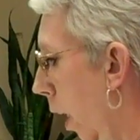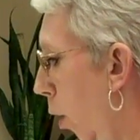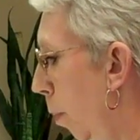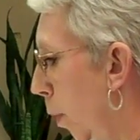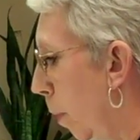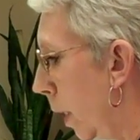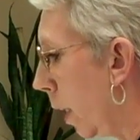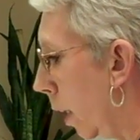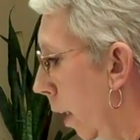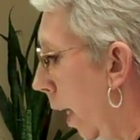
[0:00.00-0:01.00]
help you make
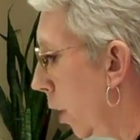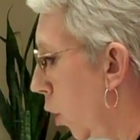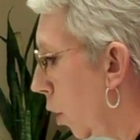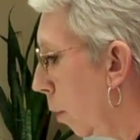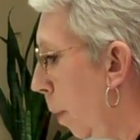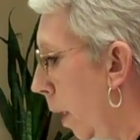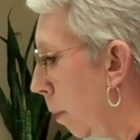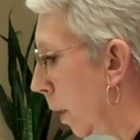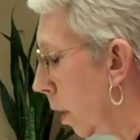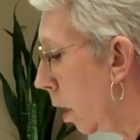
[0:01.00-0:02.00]
that last year of
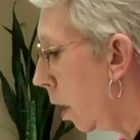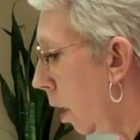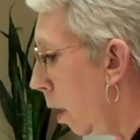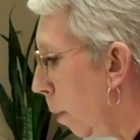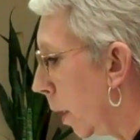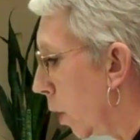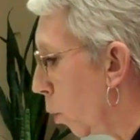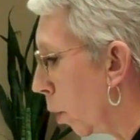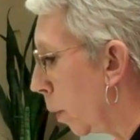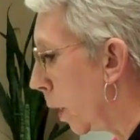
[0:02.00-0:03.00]
payment, because
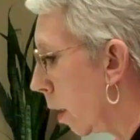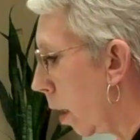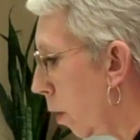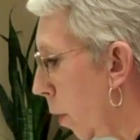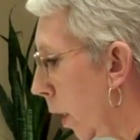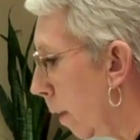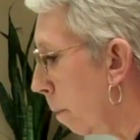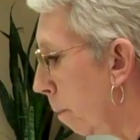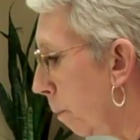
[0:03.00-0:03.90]
we're retiring